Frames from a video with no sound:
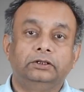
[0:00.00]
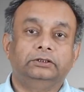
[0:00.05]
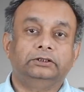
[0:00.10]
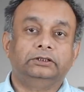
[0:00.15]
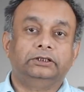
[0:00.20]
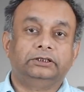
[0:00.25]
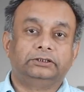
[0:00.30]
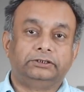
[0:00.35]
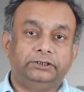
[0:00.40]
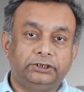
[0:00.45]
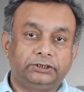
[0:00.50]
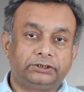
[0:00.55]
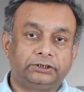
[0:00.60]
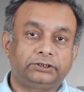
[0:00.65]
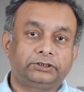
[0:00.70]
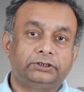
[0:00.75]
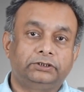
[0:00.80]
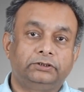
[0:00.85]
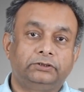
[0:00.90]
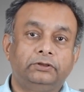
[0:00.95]
This
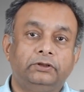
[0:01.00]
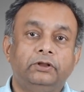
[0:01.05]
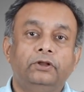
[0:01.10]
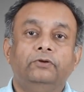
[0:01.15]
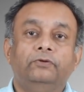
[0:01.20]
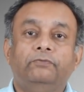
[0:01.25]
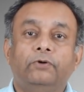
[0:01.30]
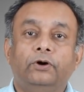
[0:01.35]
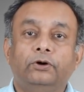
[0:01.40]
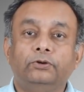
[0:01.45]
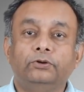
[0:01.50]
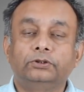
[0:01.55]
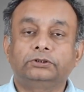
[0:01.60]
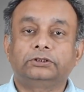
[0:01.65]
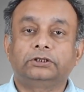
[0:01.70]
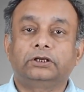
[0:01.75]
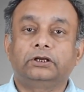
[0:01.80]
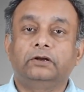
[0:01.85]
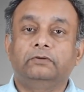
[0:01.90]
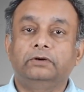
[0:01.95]
decision follows
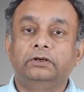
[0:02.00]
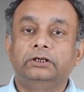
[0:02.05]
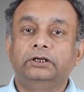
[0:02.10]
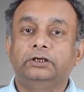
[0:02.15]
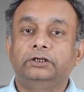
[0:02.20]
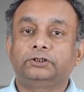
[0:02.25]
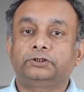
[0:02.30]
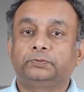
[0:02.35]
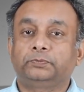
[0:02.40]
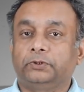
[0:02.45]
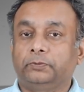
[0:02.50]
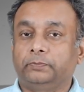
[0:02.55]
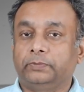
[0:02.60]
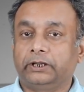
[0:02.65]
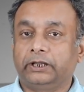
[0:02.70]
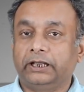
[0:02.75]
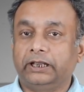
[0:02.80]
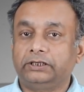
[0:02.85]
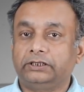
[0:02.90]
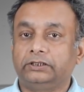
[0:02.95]
the governor's
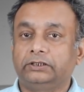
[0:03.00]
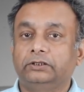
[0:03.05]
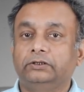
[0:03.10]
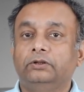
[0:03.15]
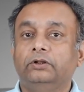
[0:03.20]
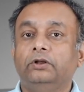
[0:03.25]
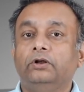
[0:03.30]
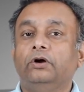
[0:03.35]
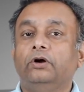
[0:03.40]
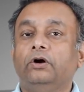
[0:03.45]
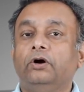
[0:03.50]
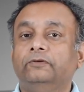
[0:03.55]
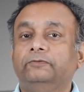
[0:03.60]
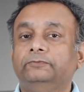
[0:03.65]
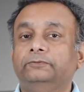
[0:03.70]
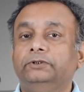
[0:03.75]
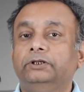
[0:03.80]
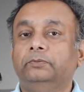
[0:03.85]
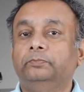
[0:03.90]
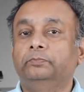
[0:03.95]
propagation
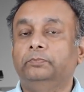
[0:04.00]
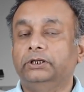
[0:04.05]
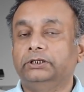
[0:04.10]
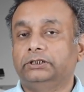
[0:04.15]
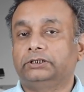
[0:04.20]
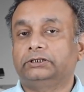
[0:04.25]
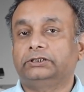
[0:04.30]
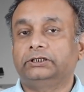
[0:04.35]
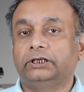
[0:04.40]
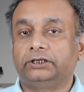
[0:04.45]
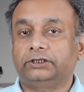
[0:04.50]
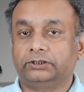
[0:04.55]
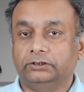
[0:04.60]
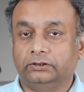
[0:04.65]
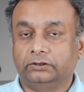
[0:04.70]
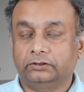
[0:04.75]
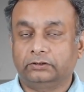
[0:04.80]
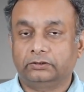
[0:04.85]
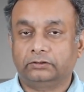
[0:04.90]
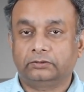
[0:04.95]
of the budget session.